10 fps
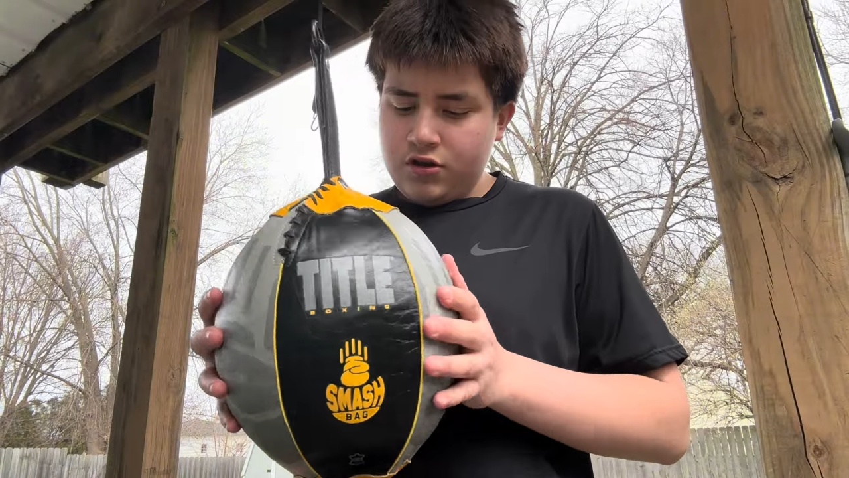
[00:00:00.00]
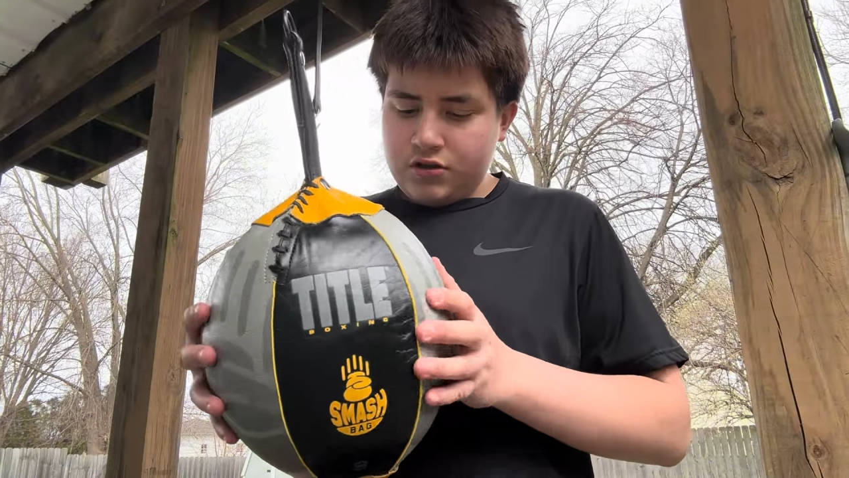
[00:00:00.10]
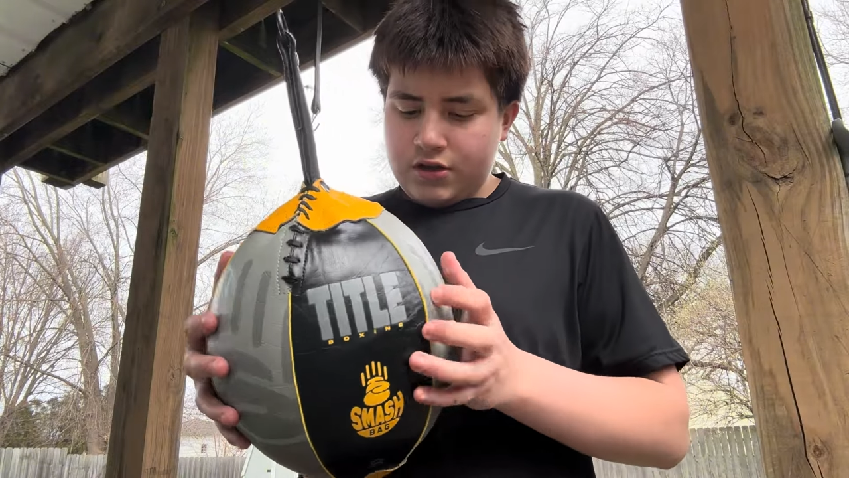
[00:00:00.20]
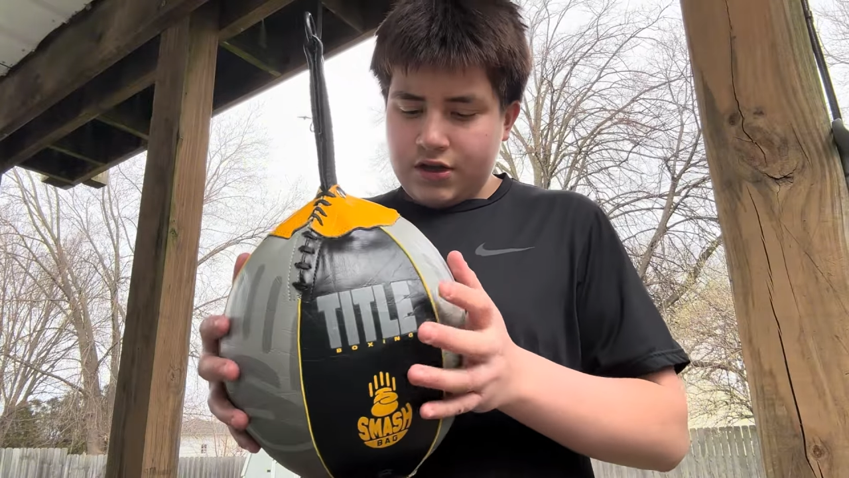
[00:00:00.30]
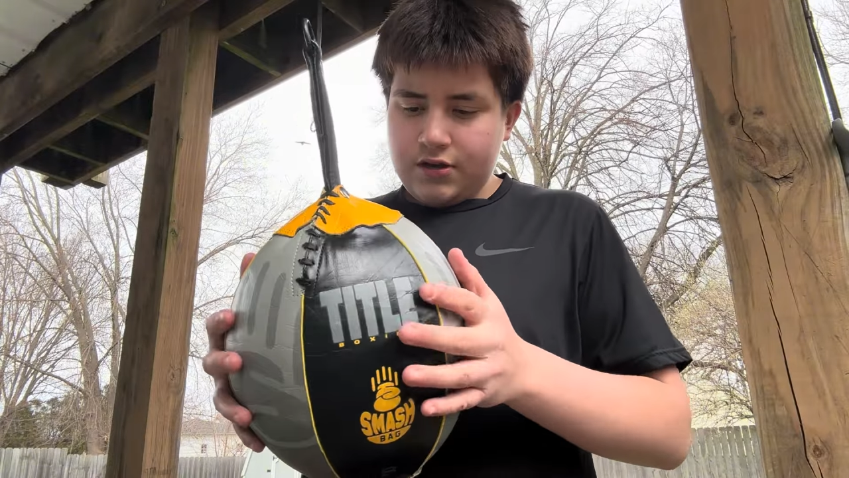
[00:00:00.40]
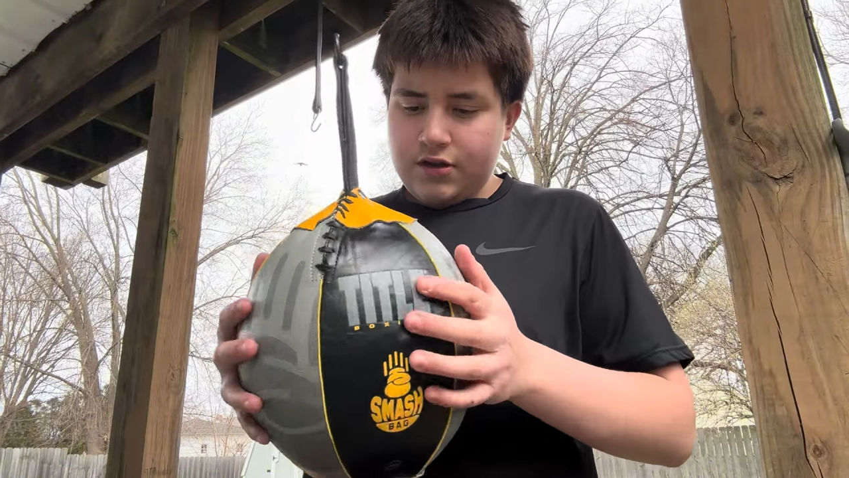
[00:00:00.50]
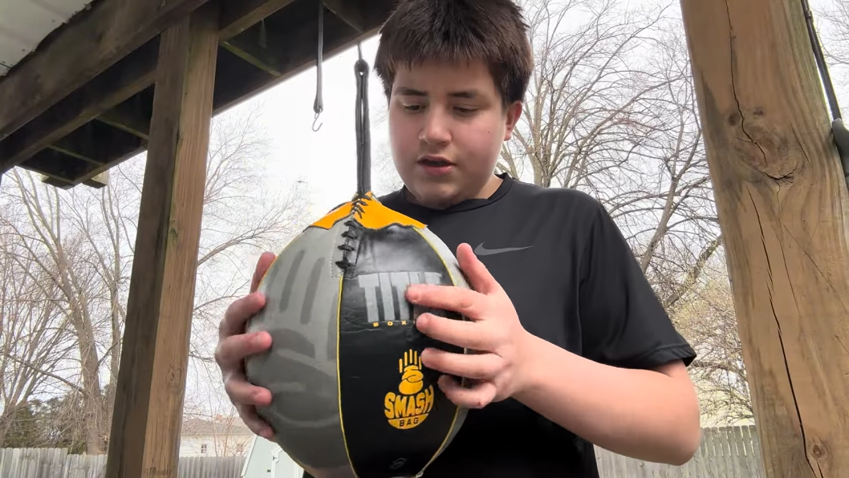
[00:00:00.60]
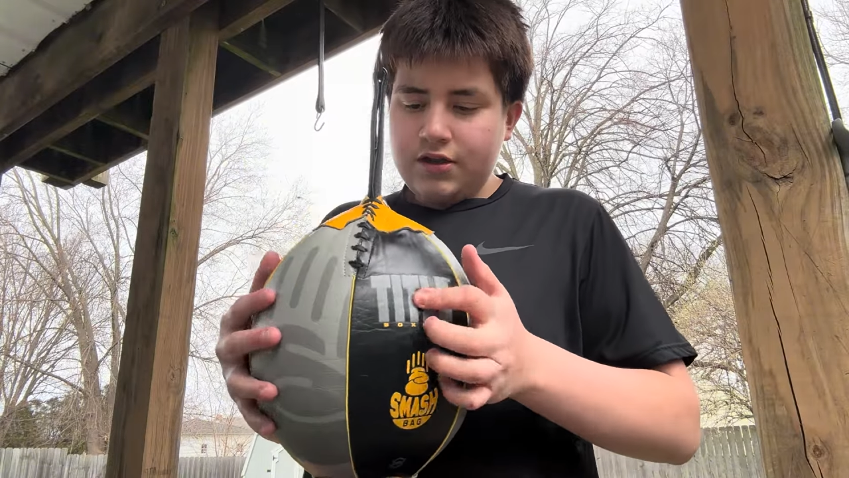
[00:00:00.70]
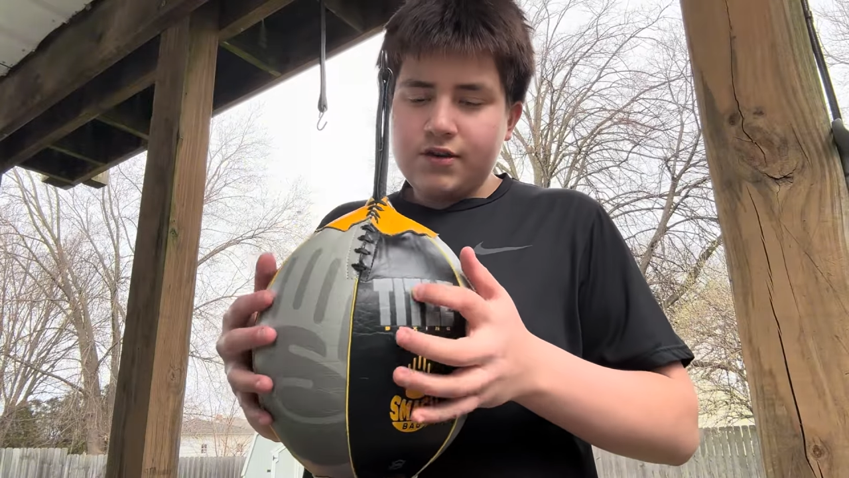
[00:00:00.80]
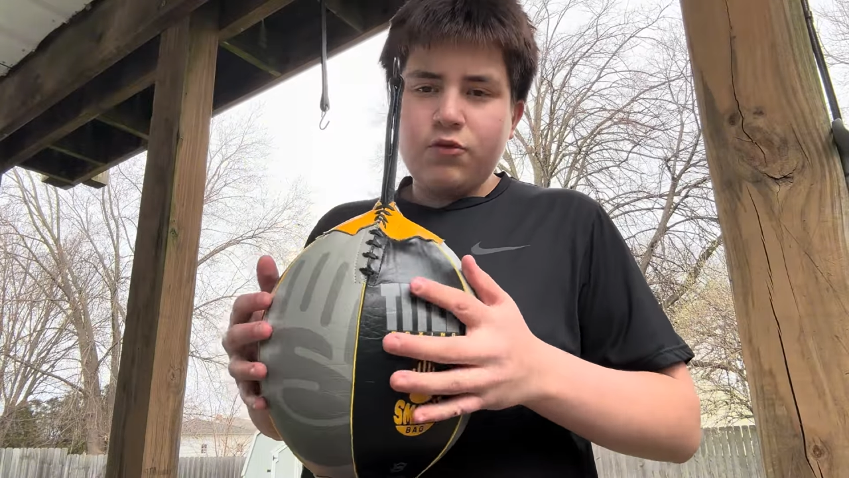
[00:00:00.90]
Like
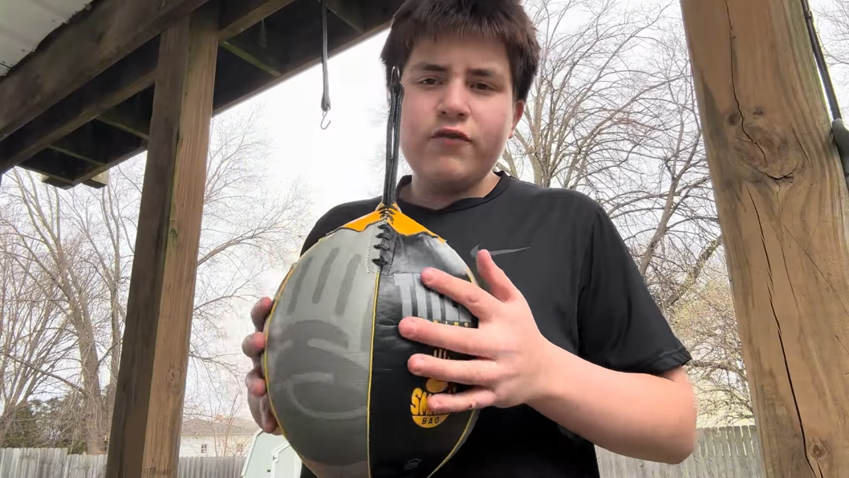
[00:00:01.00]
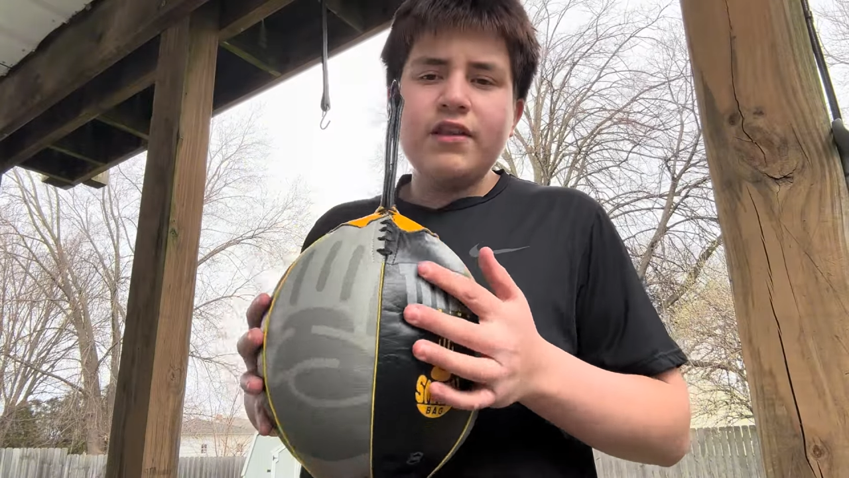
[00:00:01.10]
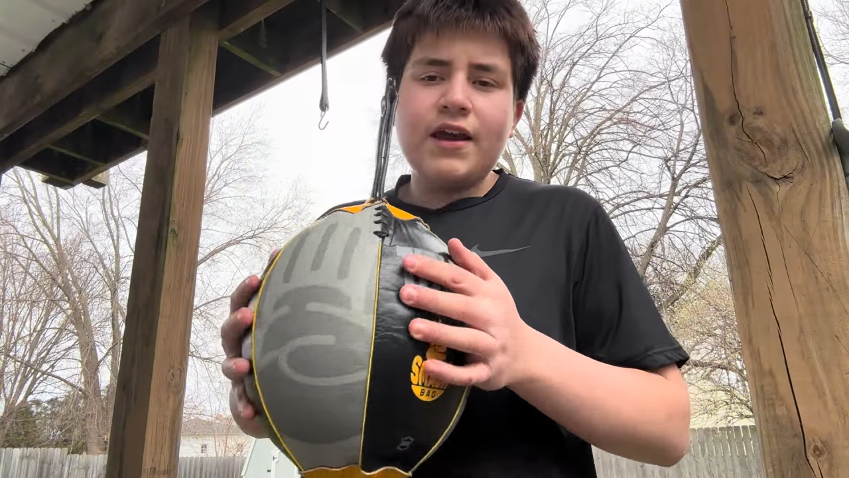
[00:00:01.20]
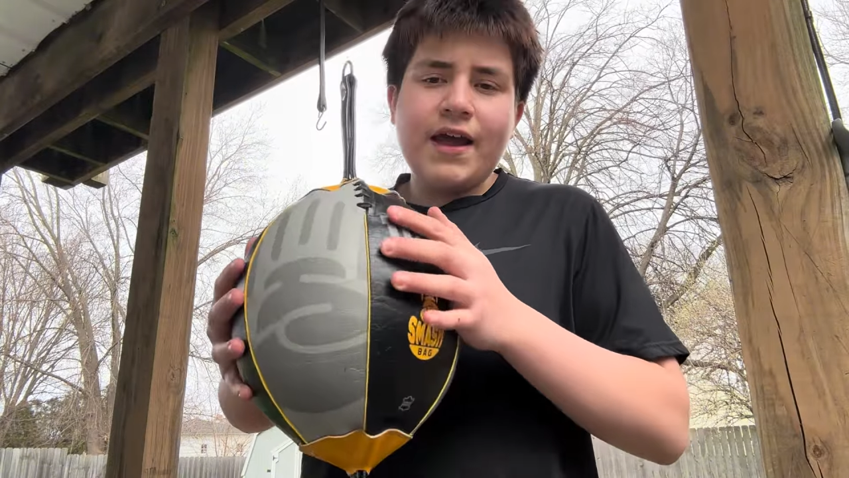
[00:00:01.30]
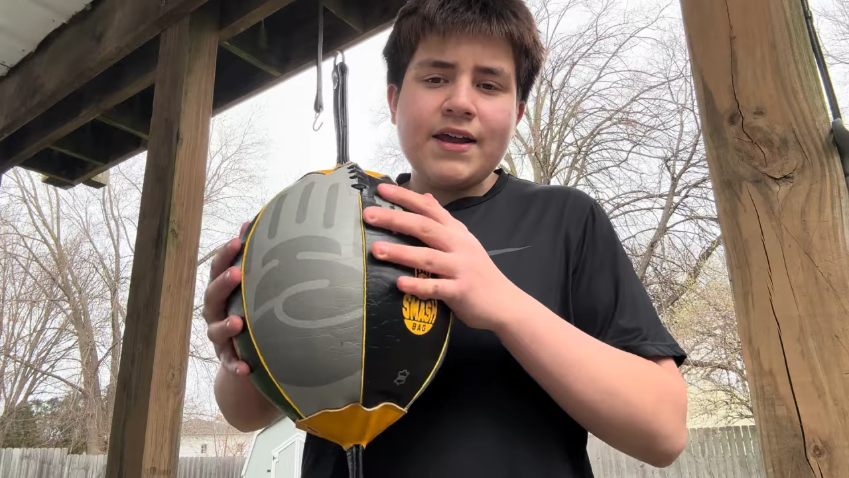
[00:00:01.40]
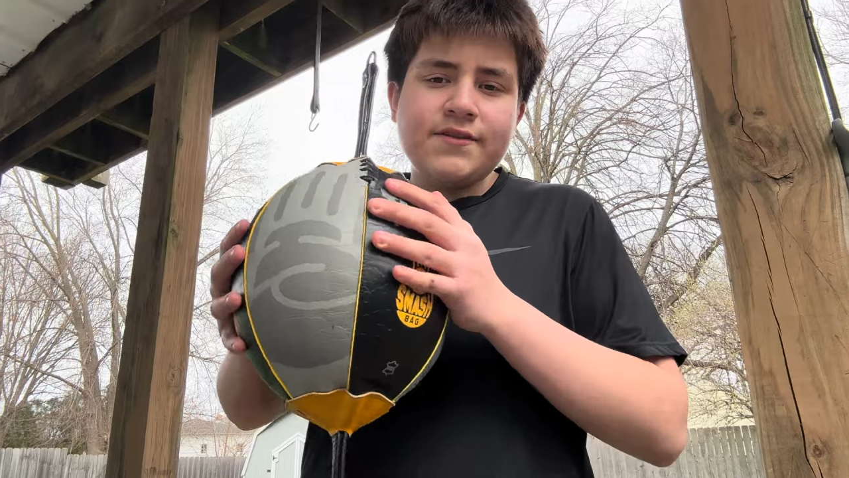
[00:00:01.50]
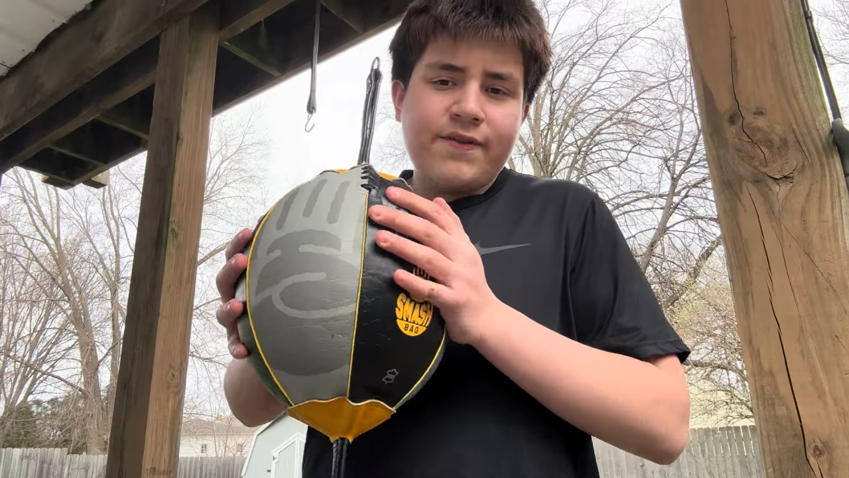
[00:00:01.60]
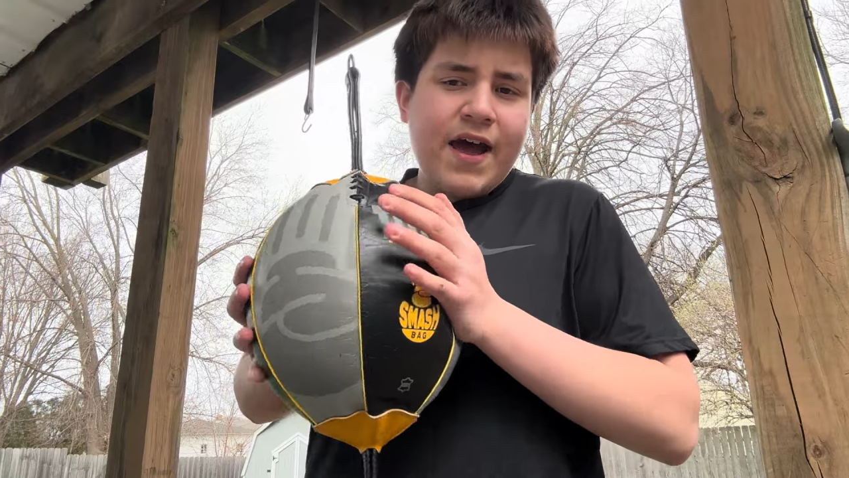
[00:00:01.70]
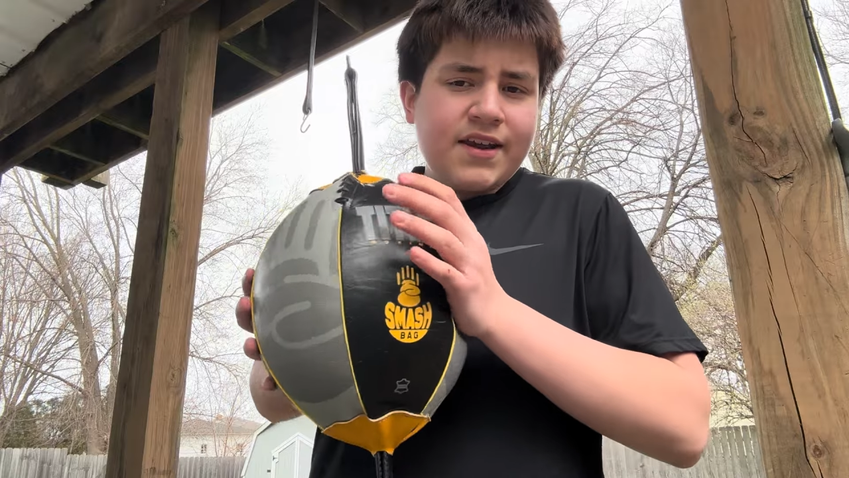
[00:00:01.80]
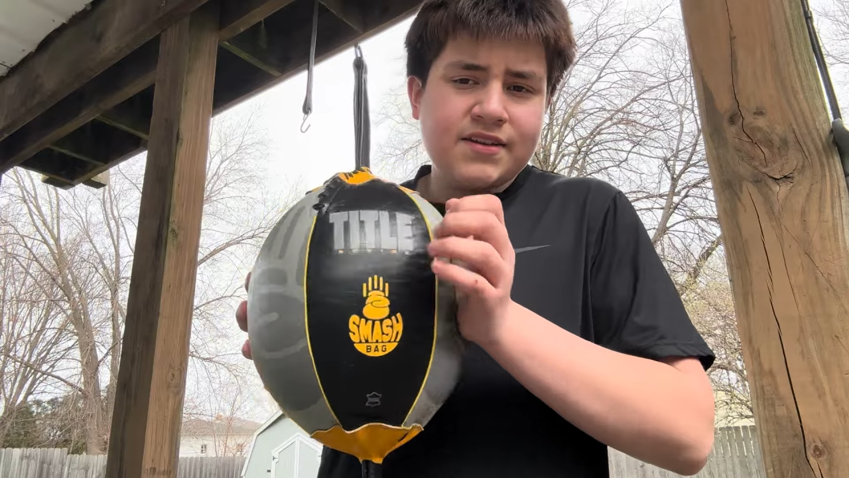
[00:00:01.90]
it doesn't move like as
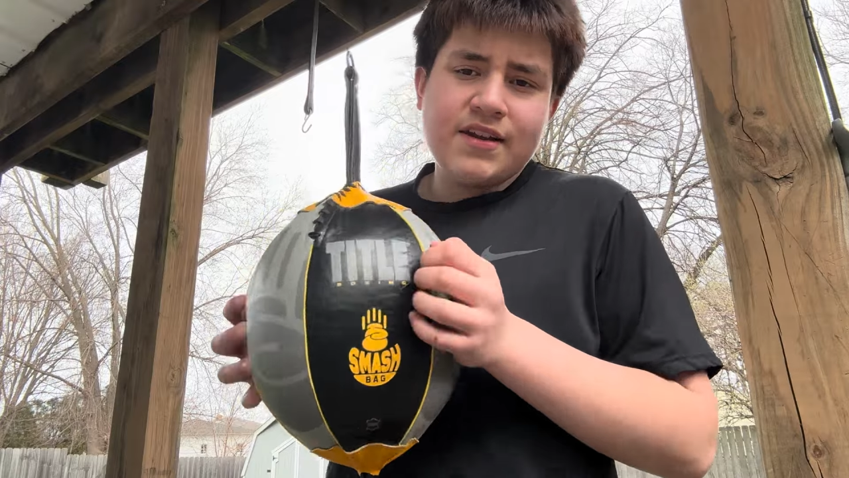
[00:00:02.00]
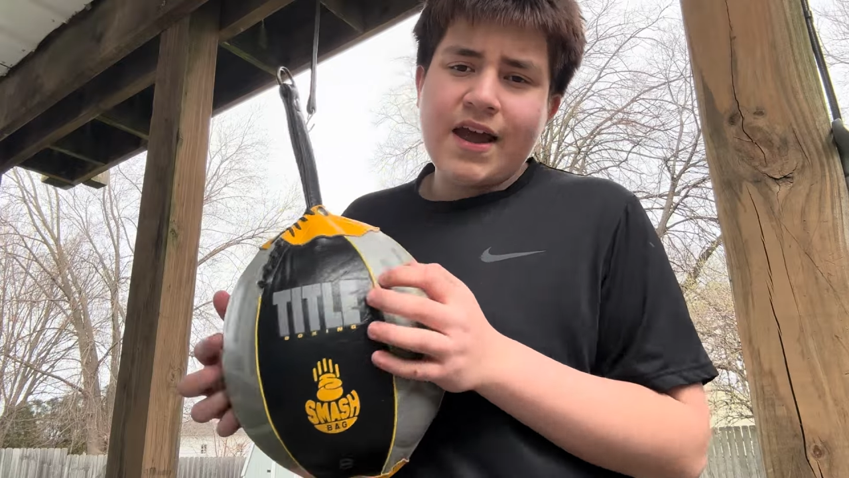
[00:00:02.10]
fast